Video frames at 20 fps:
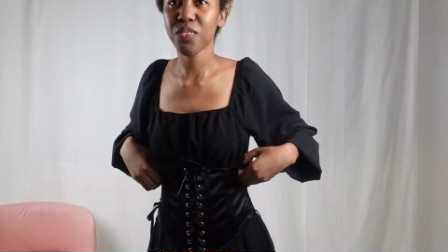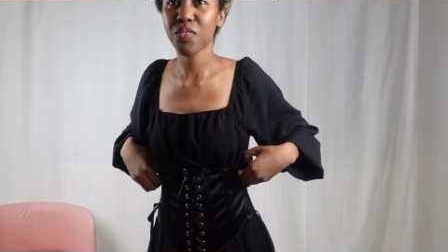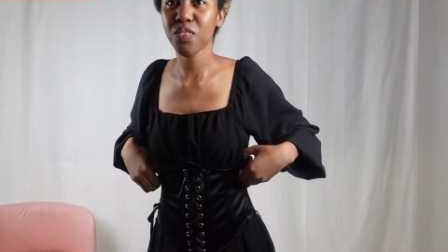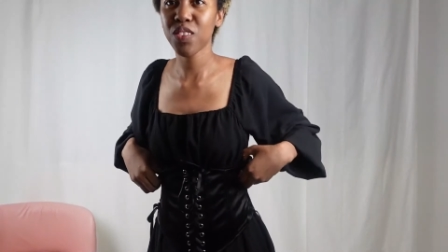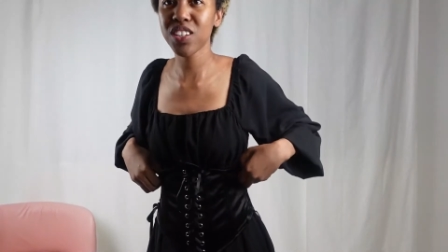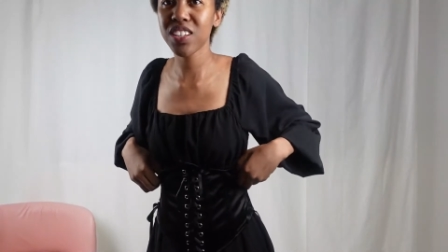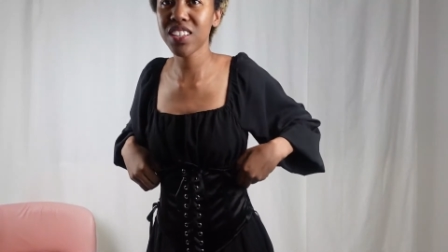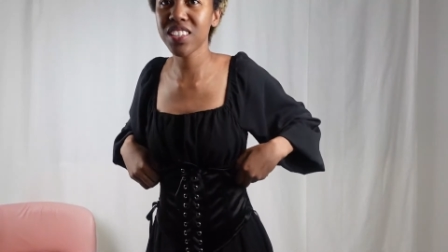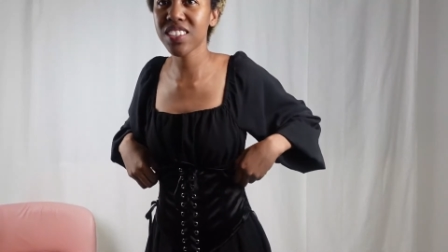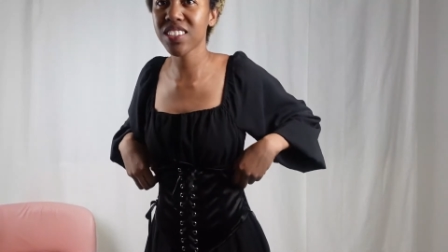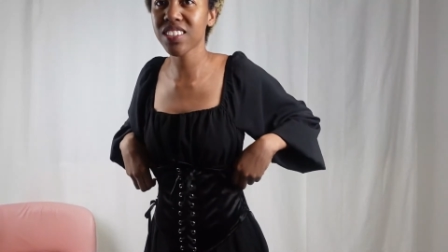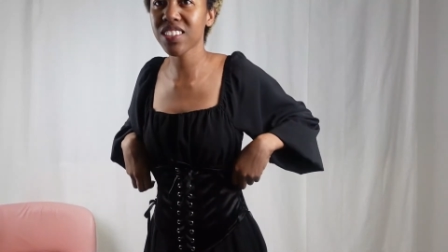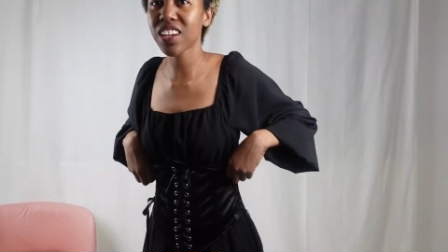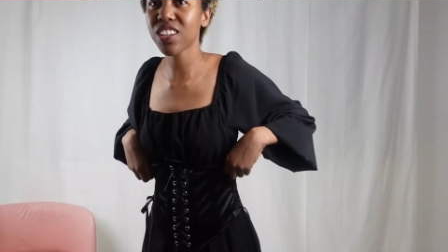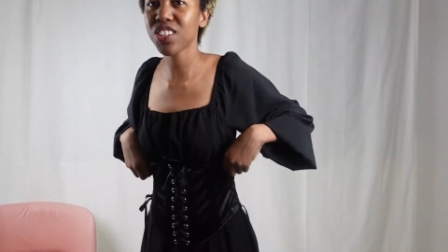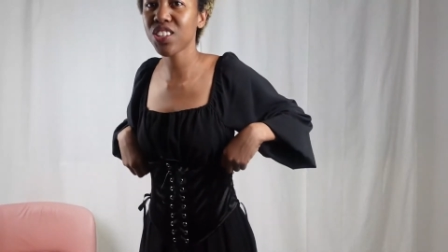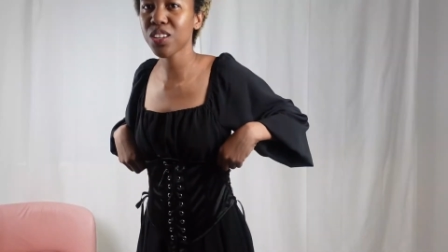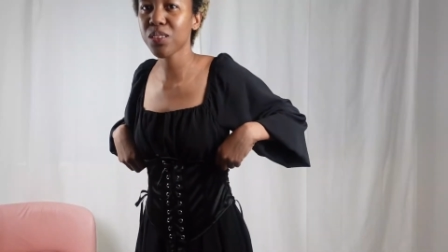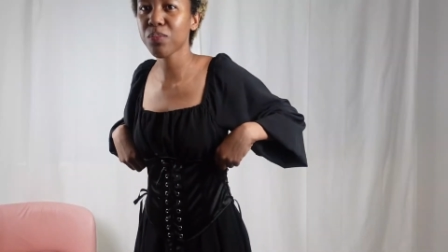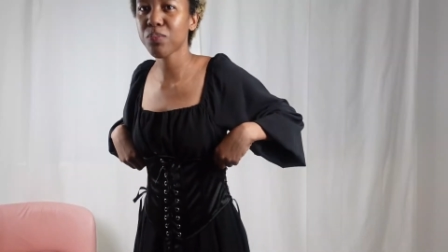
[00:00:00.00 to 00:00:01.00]
which is
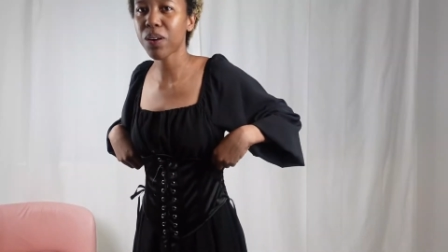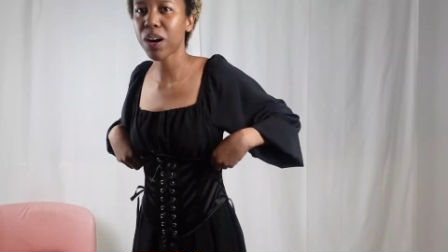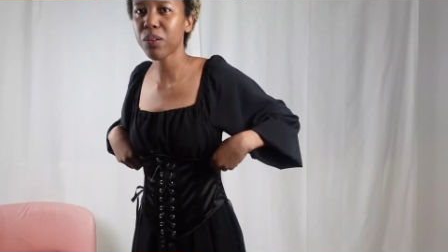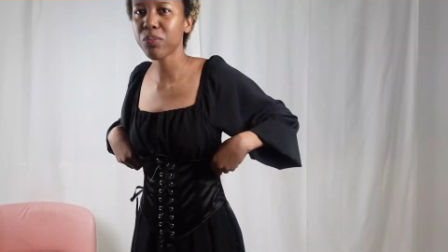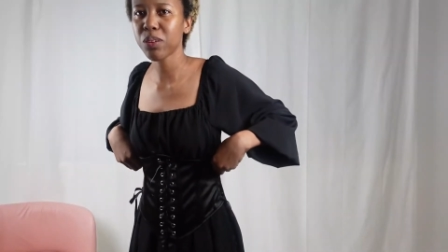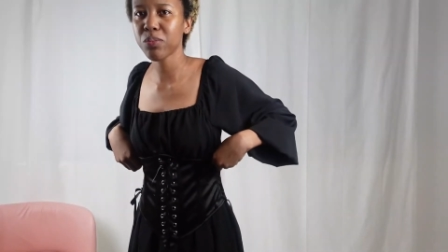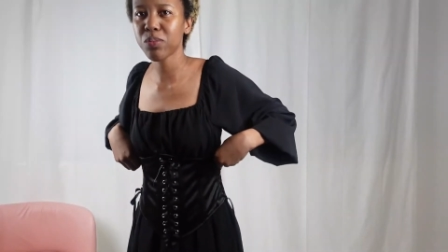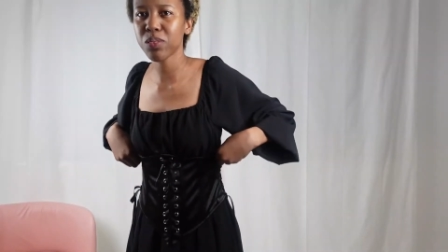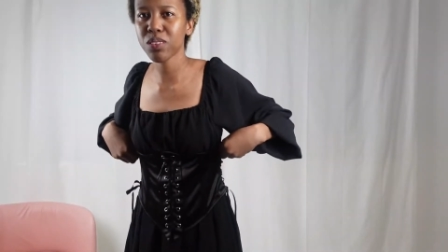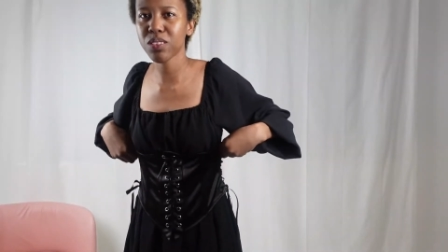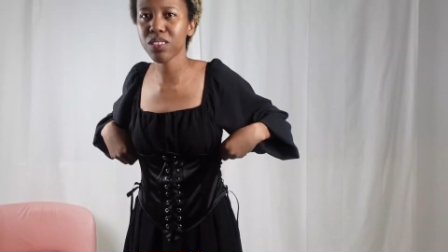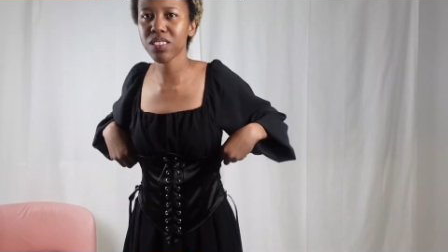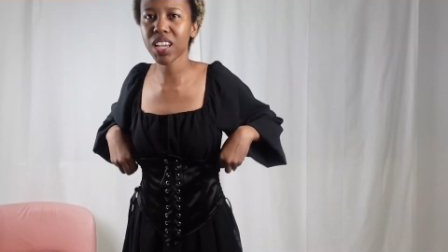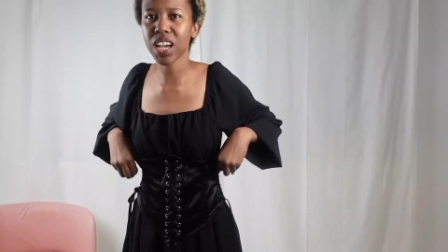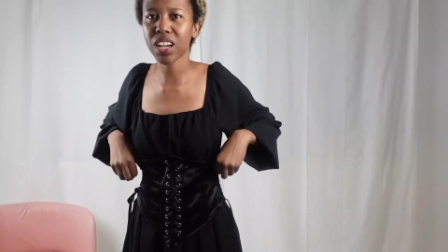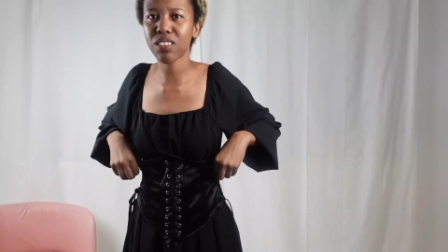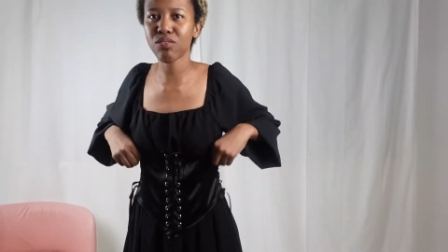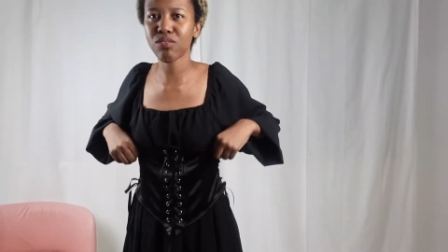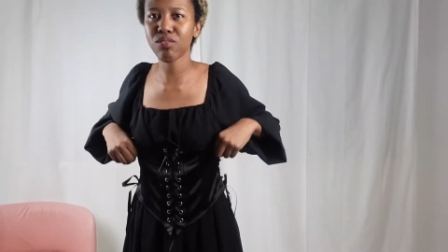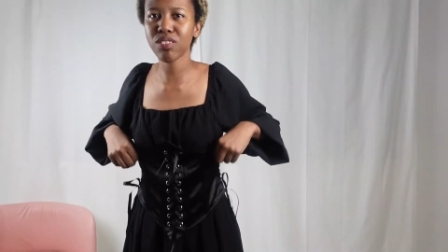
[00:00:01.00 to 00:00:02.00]
such a bummer because
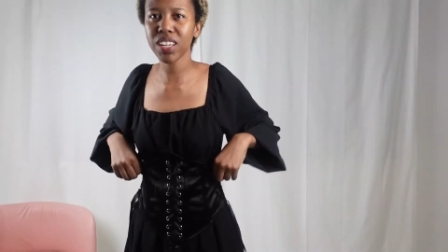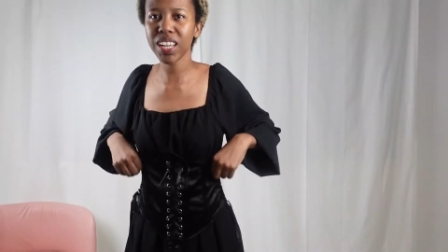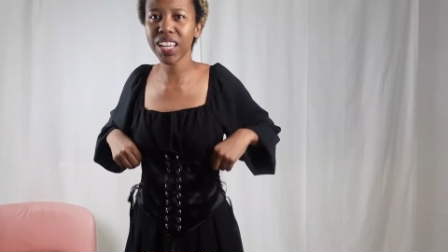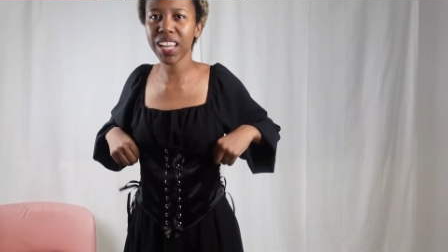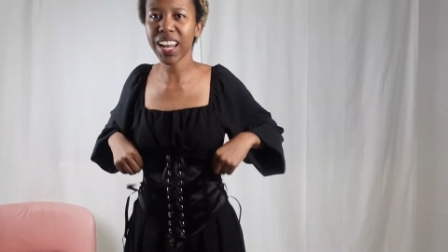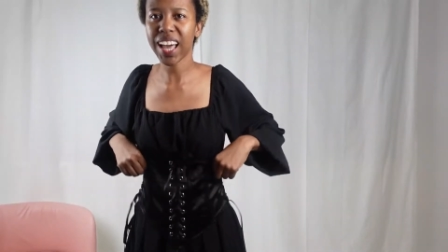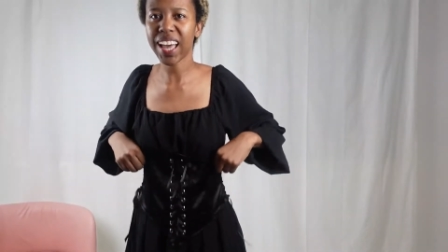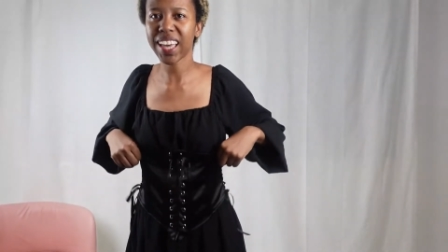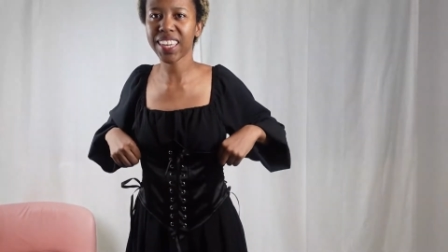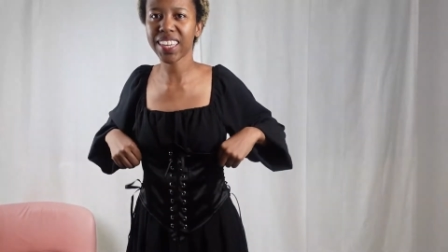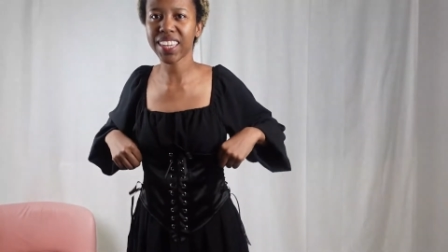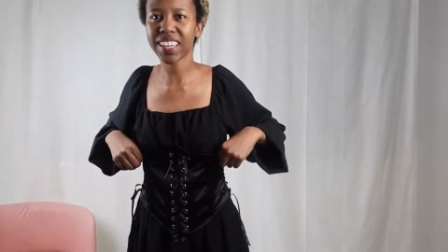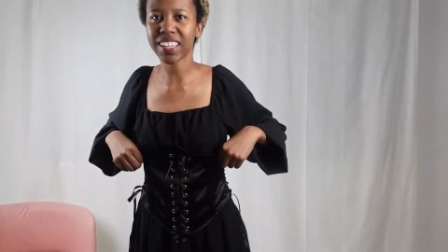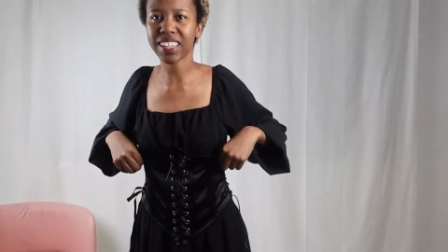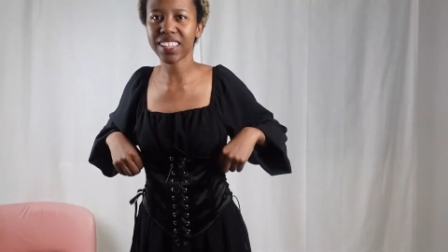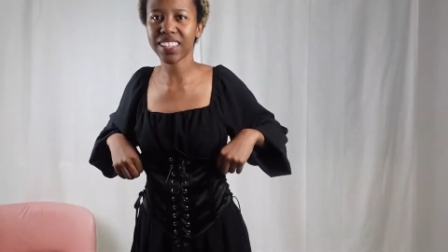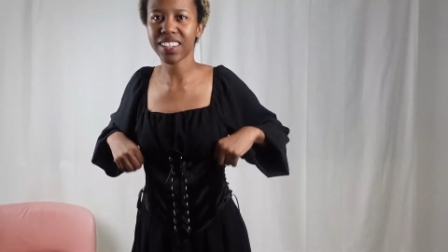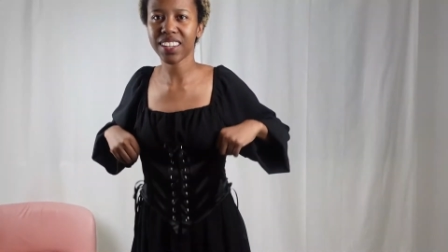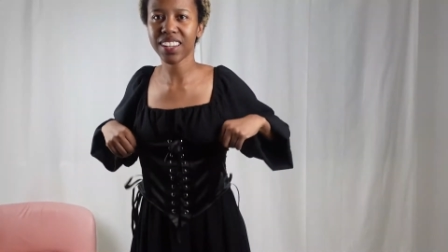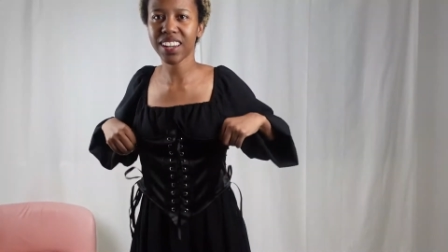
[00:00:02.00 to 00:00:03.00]
I really like
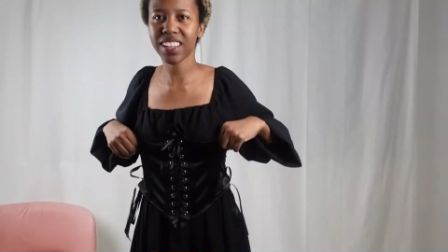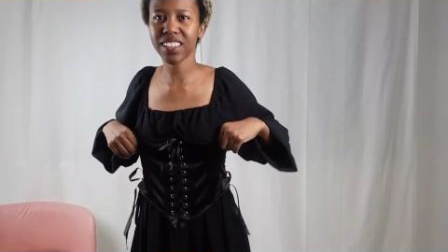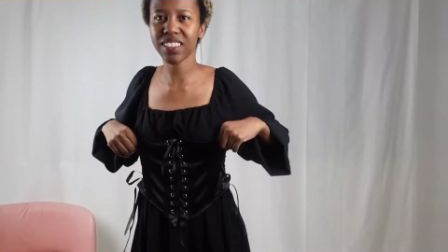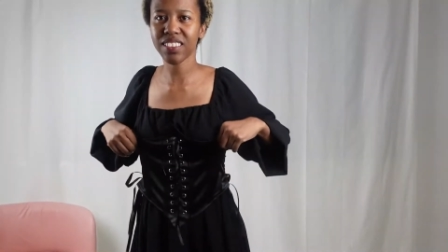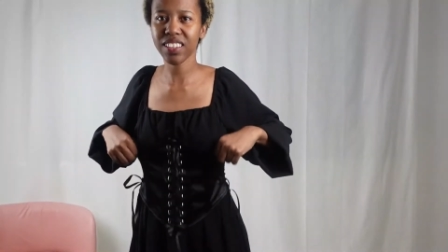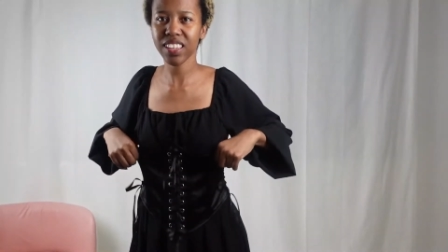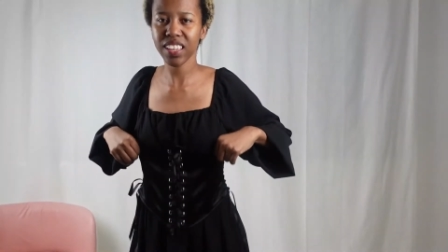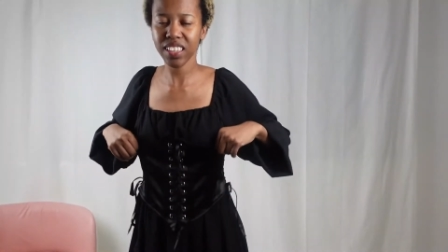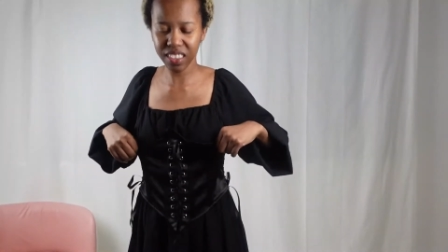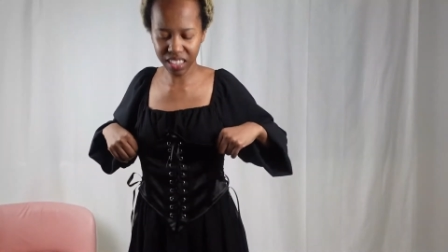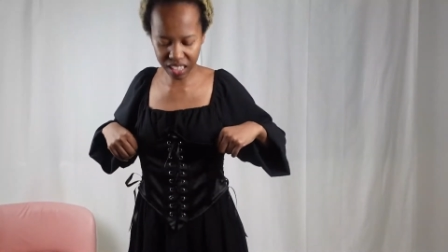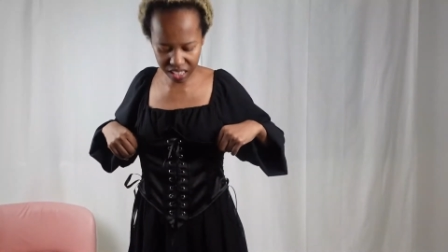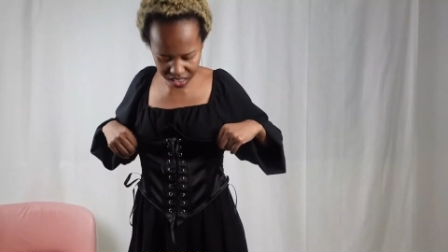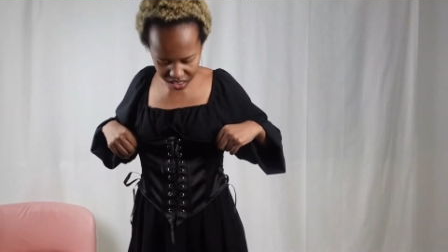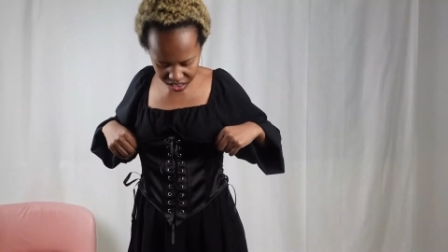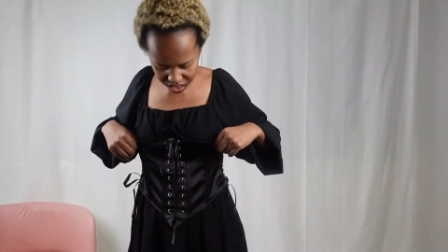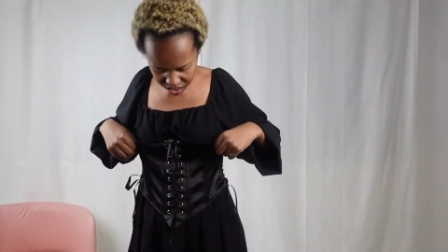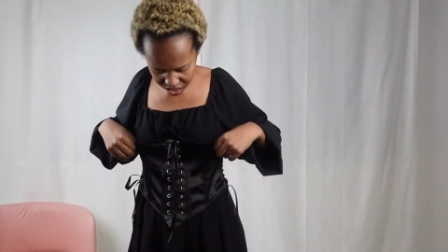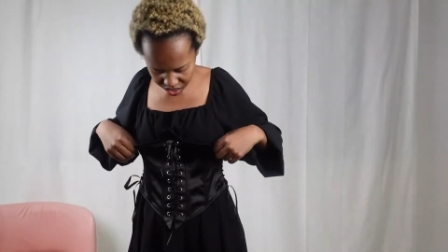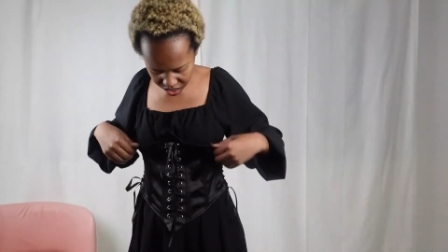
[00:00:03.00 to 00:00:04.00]
it like look at
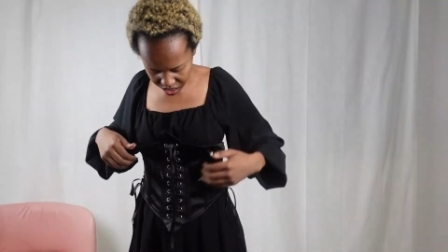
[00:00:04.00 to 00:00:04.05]
this